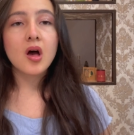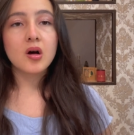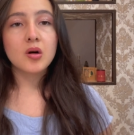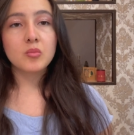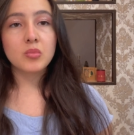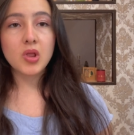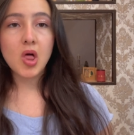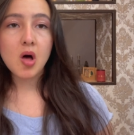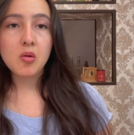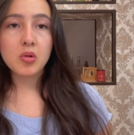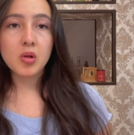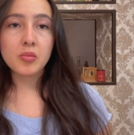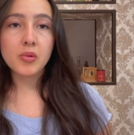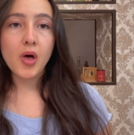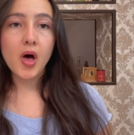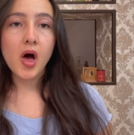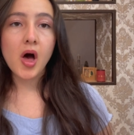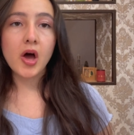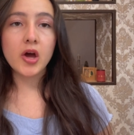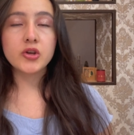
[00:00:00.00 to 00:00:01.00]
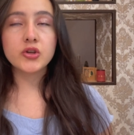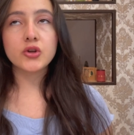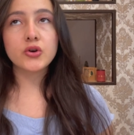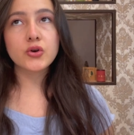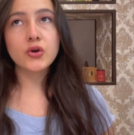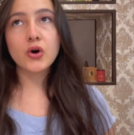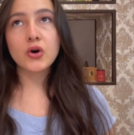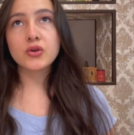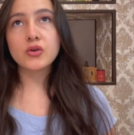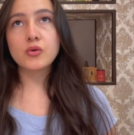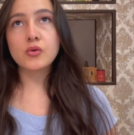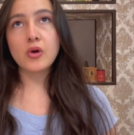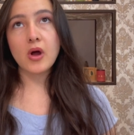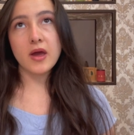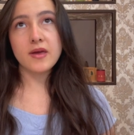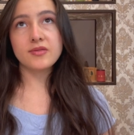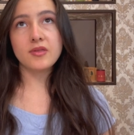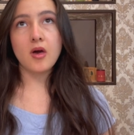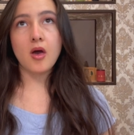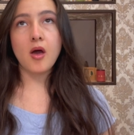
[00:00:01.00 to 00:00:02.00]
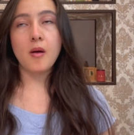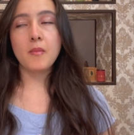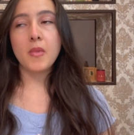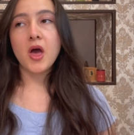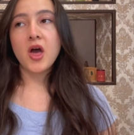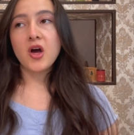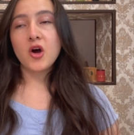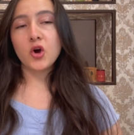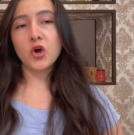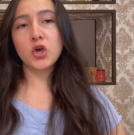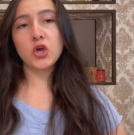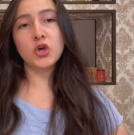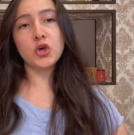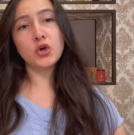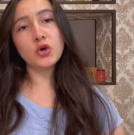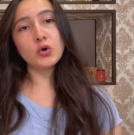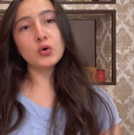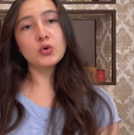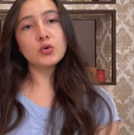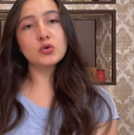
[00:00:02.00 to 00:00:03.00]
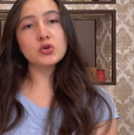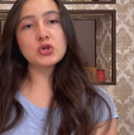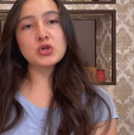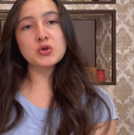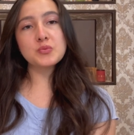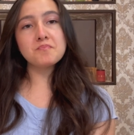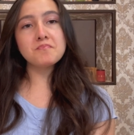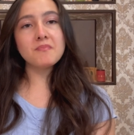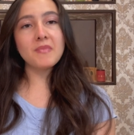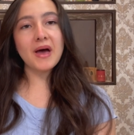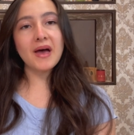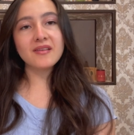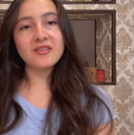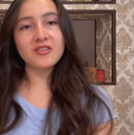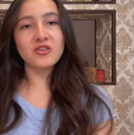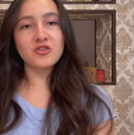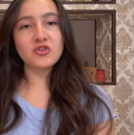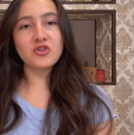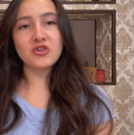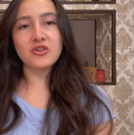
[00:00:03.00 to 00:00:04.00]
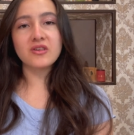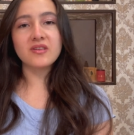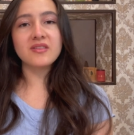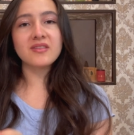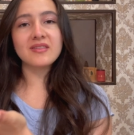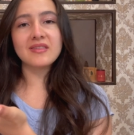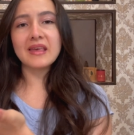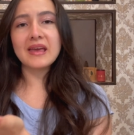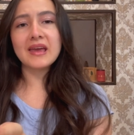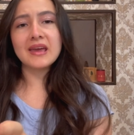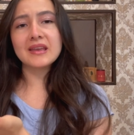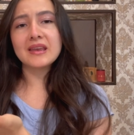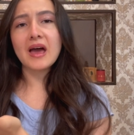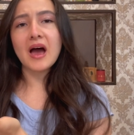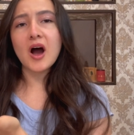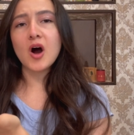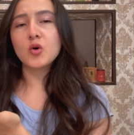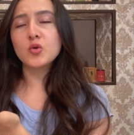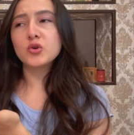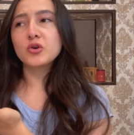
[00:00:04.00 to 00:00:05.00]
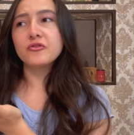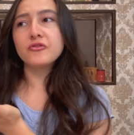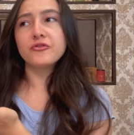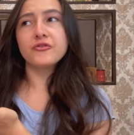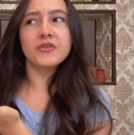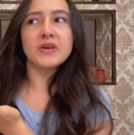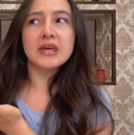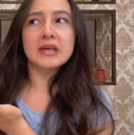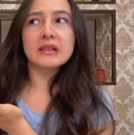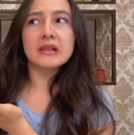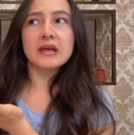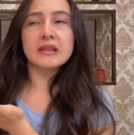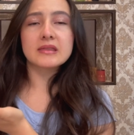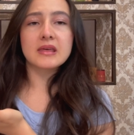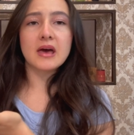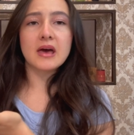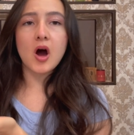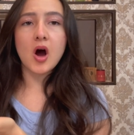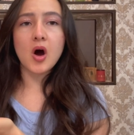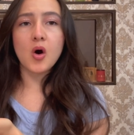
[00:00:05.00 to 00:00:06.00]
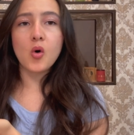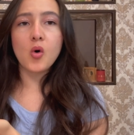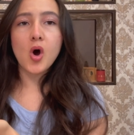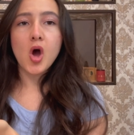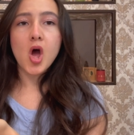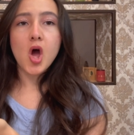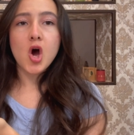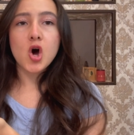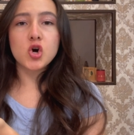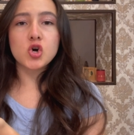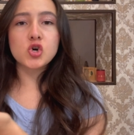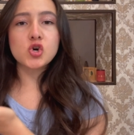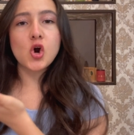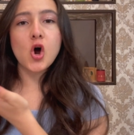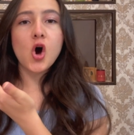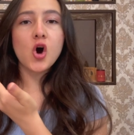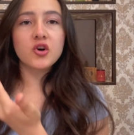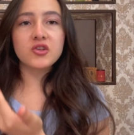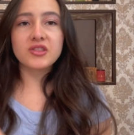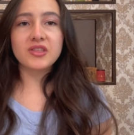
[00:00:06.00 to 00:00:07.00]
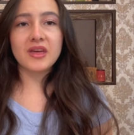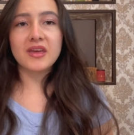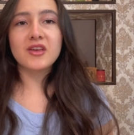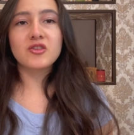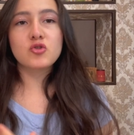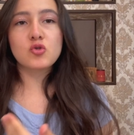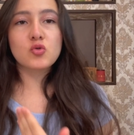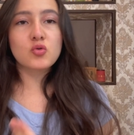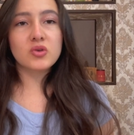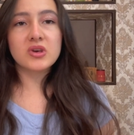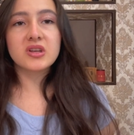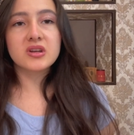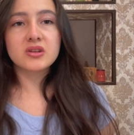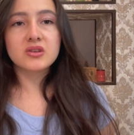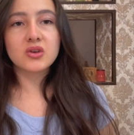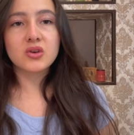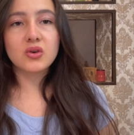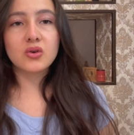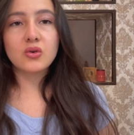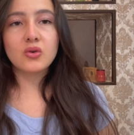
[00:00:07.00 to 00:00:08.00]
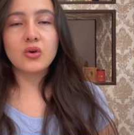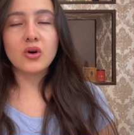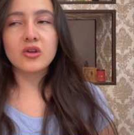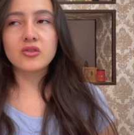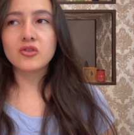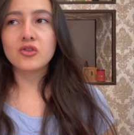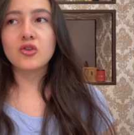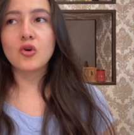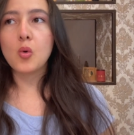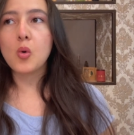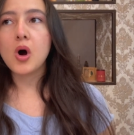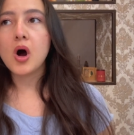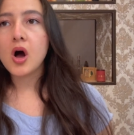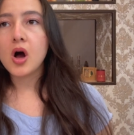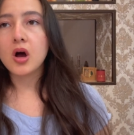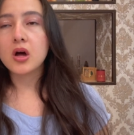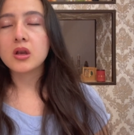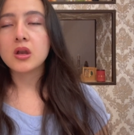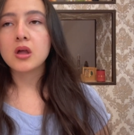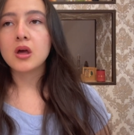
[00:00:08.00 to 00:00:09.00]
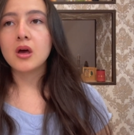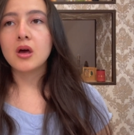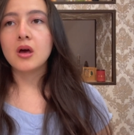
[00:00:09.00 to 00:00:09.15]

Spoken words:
blah, blah, blah. And you're gonna write them huge messages saying how you feel and how wrong they treated you and so on.